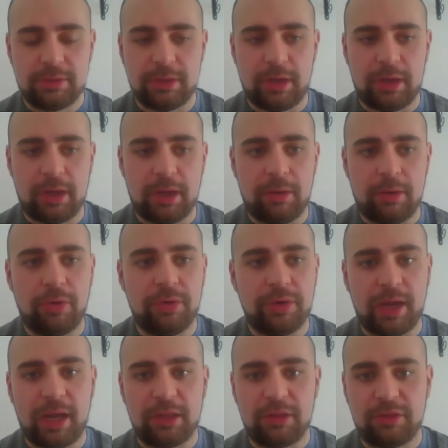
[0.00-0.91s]
uh,
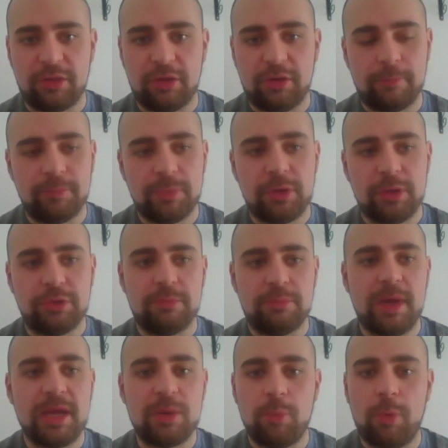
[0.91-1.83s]
on that. So you
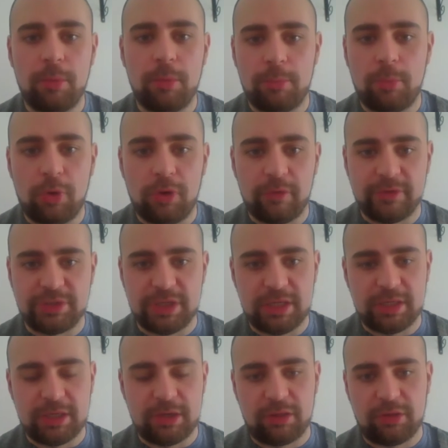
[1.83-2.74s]
may want more of a
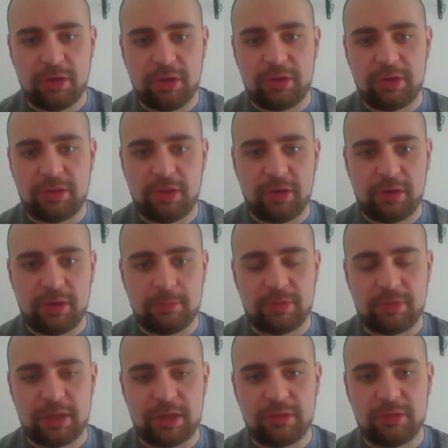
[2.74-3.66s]
gene in certain
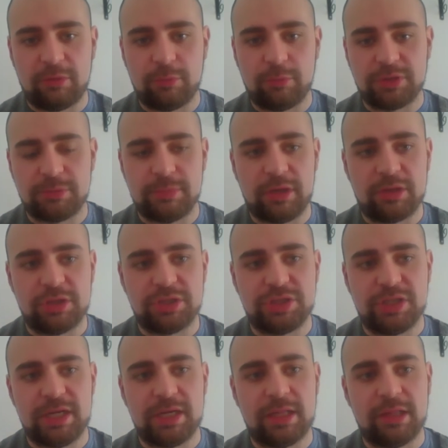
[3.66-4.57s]
circumstances, which means the
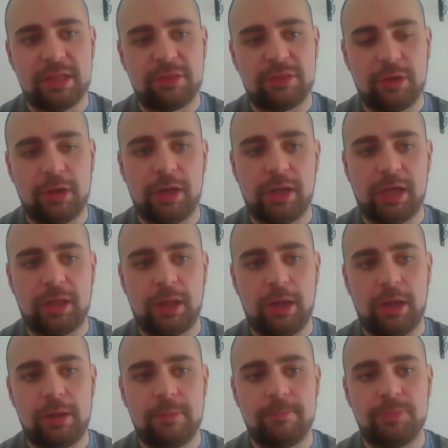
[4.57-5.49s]
gene is
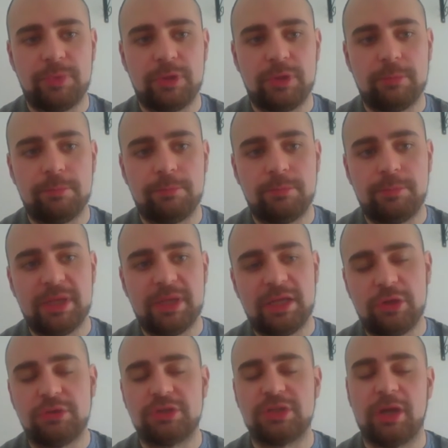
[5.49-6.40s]
uh, um,
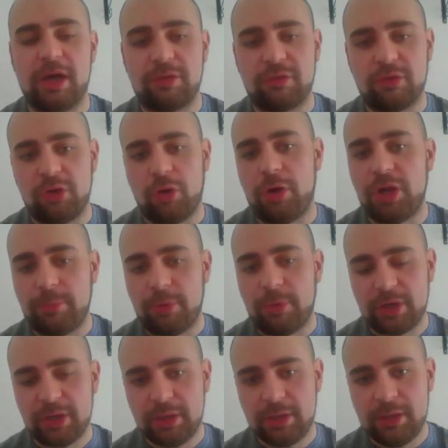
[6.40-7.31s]
being utilized a lot in the
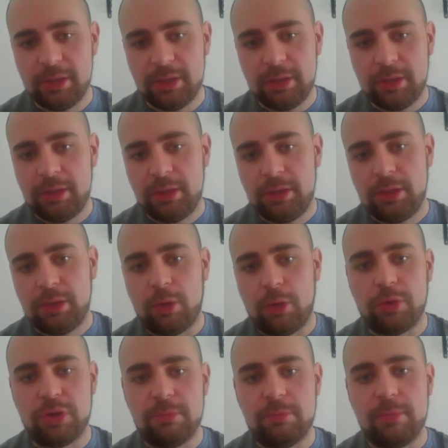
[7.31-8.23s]
body
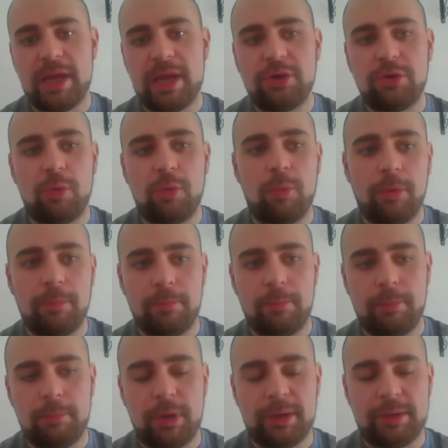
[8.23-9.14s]
or you may not want
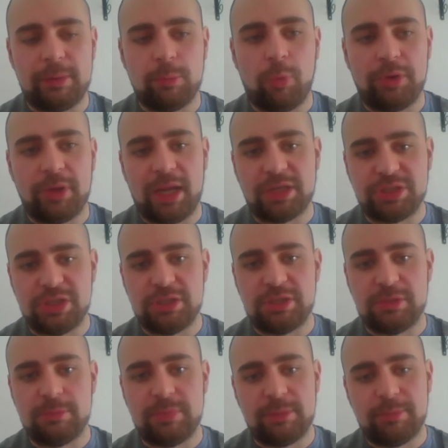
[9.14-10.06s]
want that gene
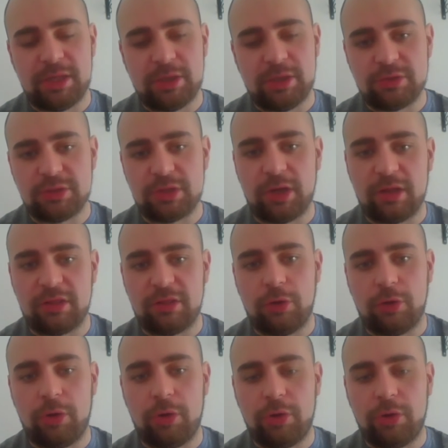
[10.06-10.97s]
to be being utilized
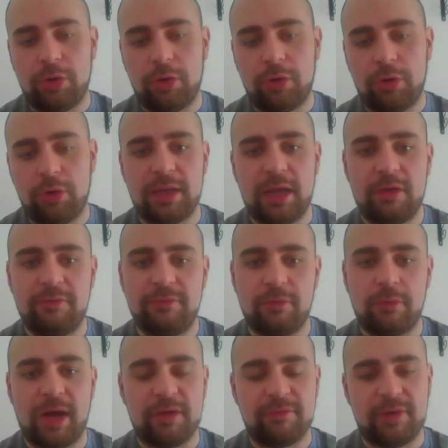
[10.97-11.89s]
a lot in the body and
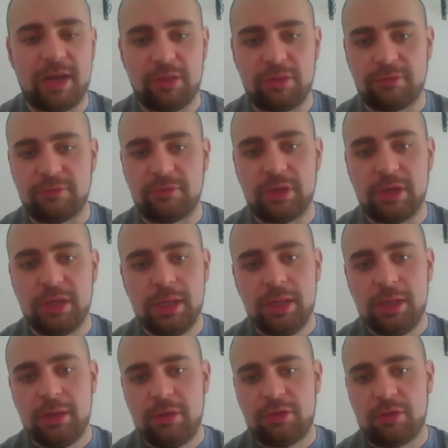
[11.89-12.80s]
therefore have less of it.
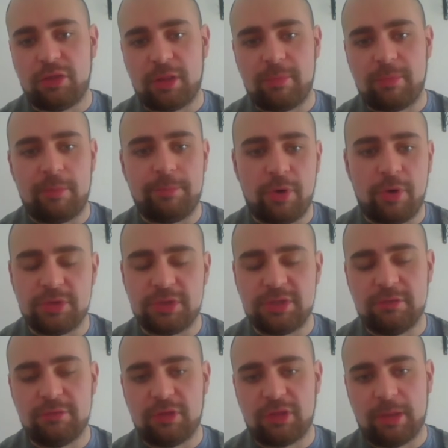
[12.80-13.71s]
So some have
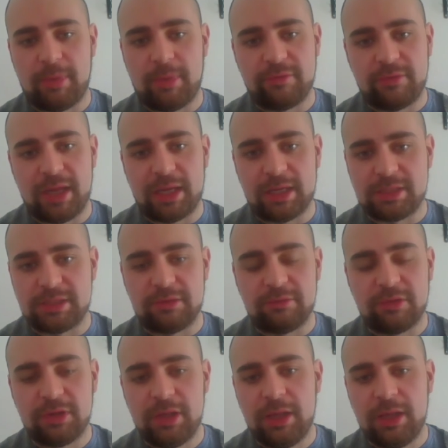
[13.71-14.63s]
positives and some have
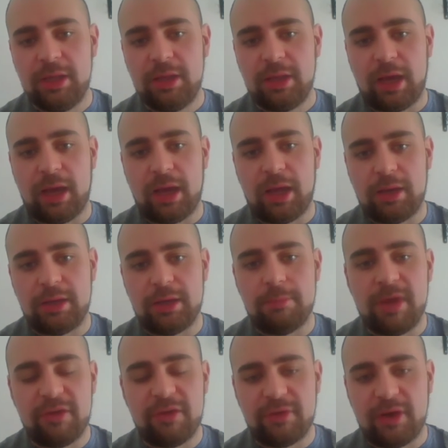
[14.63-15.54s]
negatives, and the
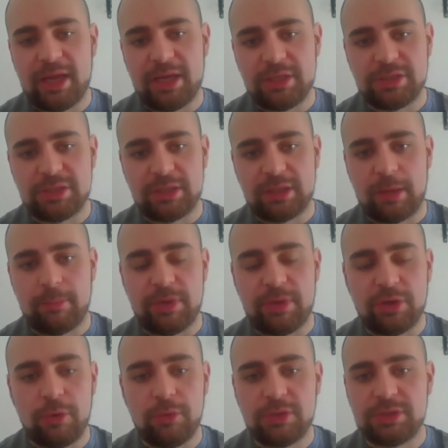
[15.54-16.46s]
methylation can
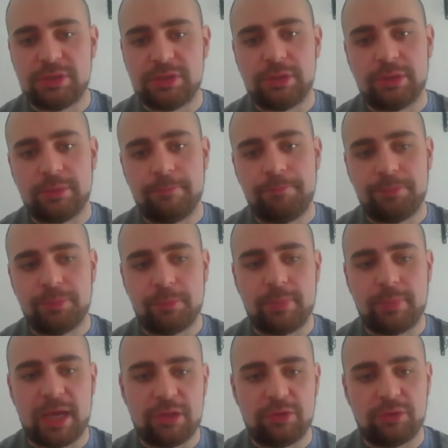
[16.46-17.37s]
be altered
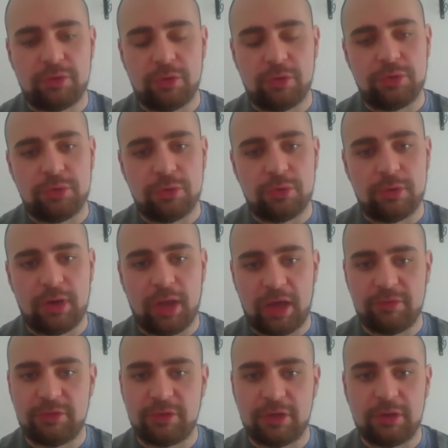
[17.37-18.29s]
based on your
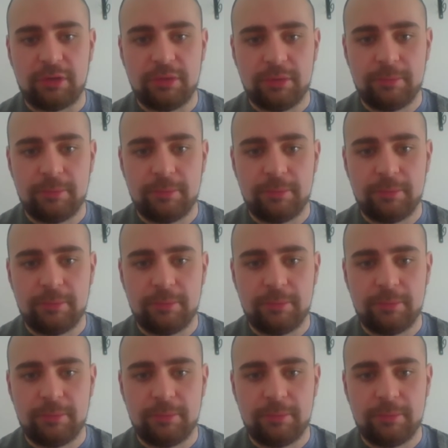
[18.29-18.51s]
lifestyle.